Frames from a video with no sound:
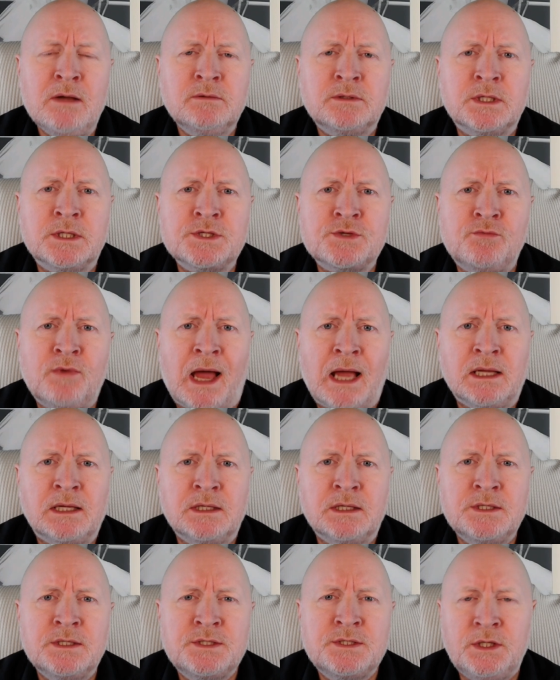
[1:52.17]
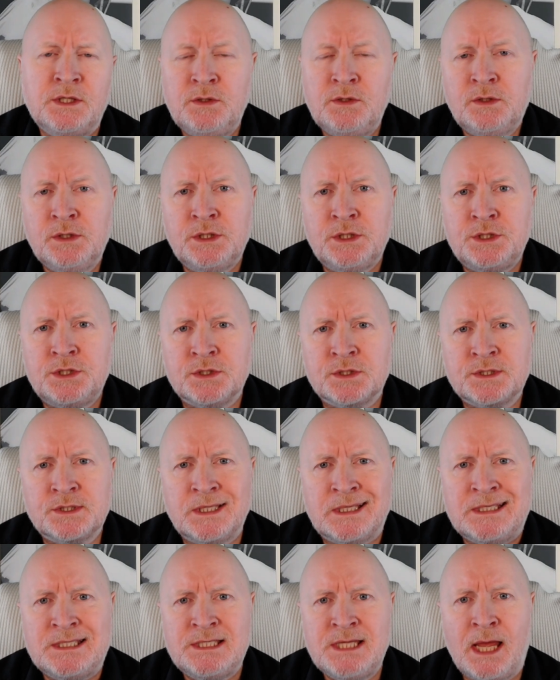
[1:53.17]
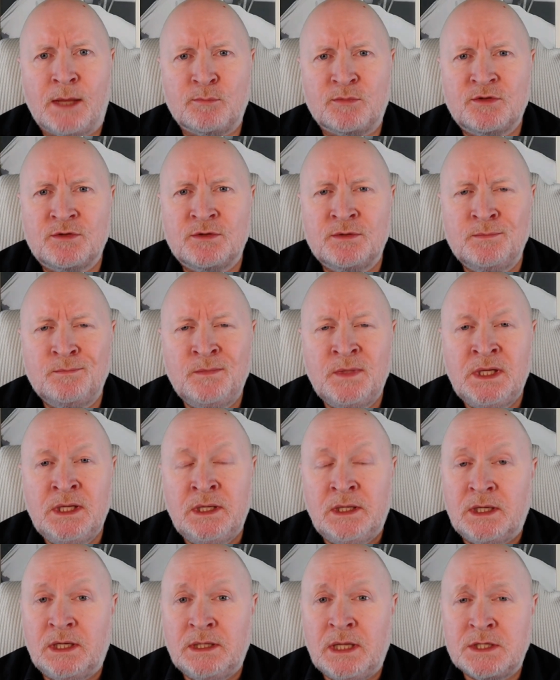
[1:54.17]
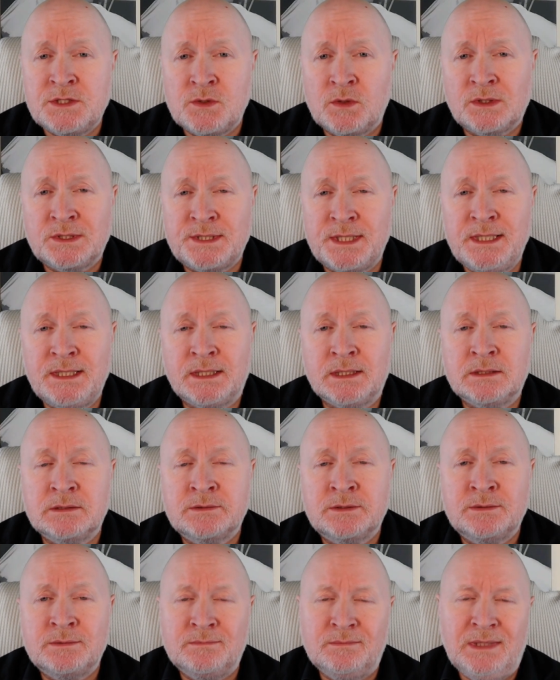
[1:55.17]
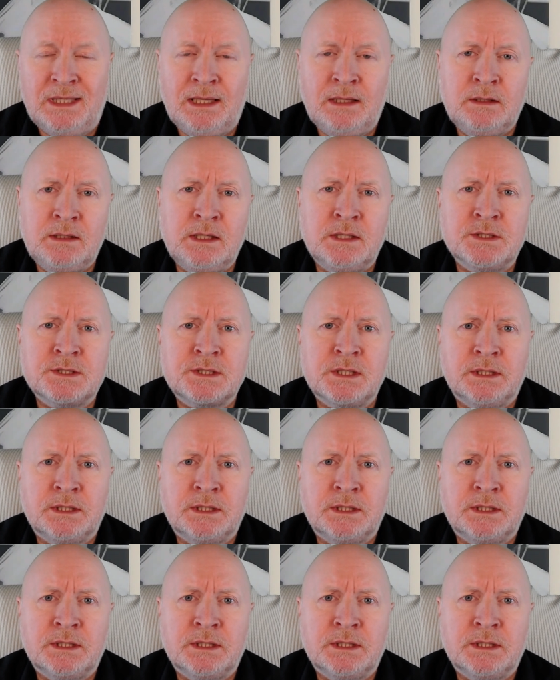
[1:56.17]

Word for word: about this rack is that you can adjust the depth, and that's all detailed in the